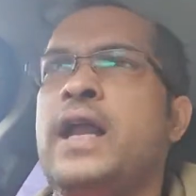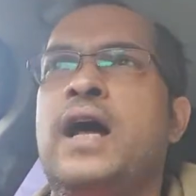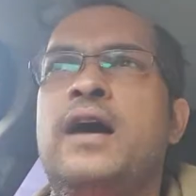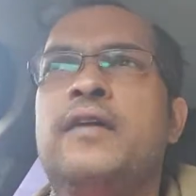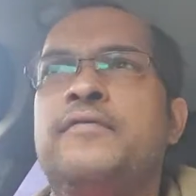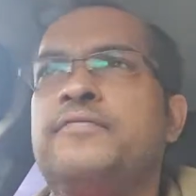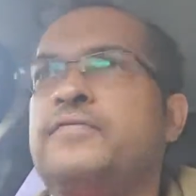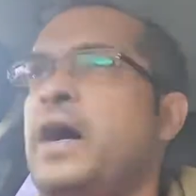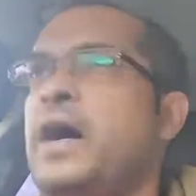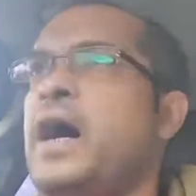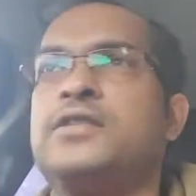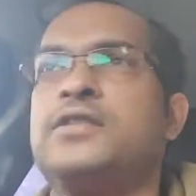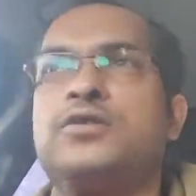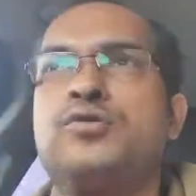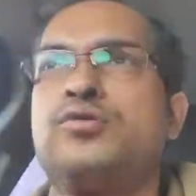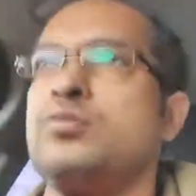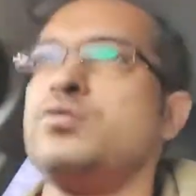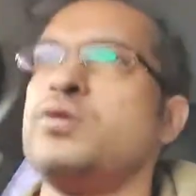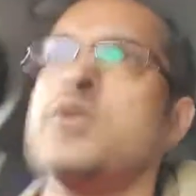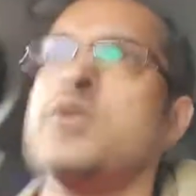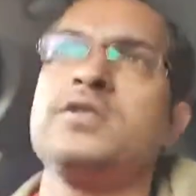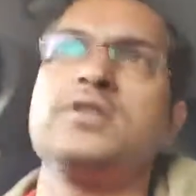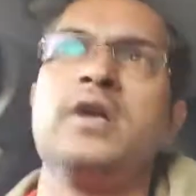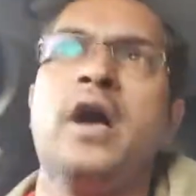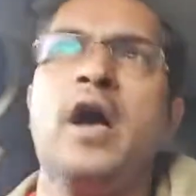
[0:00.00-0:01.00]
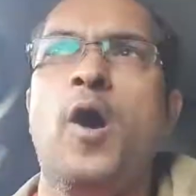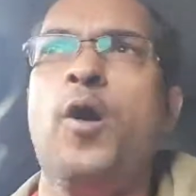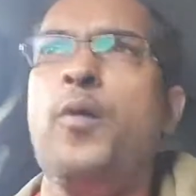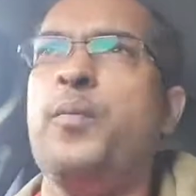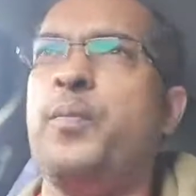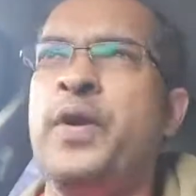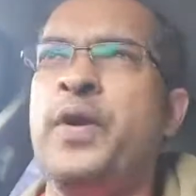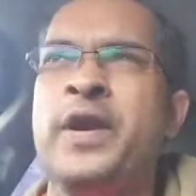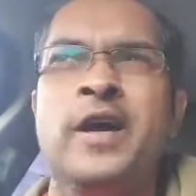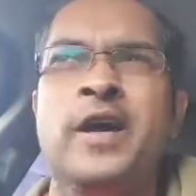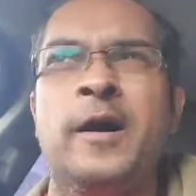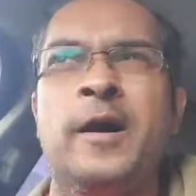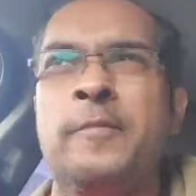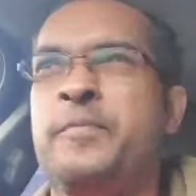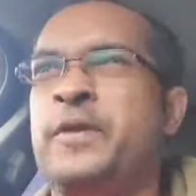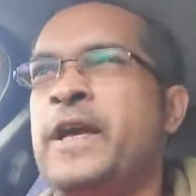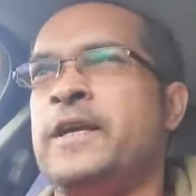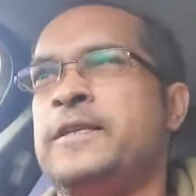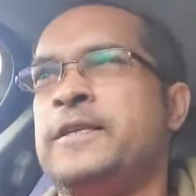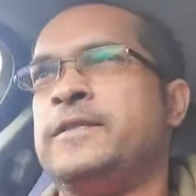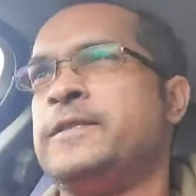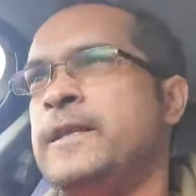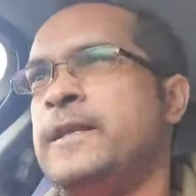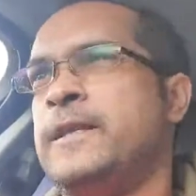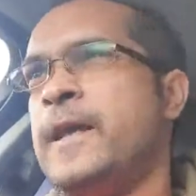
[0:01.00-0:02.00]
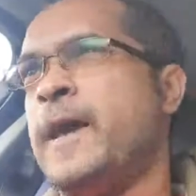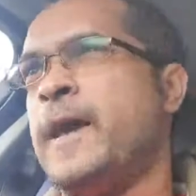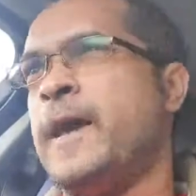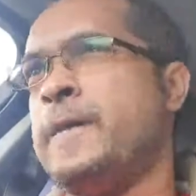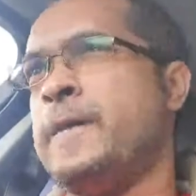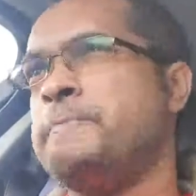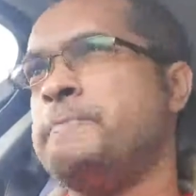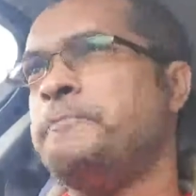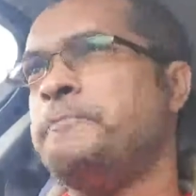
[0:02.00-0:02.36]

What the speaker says: And as soon as I opened it up yesterday,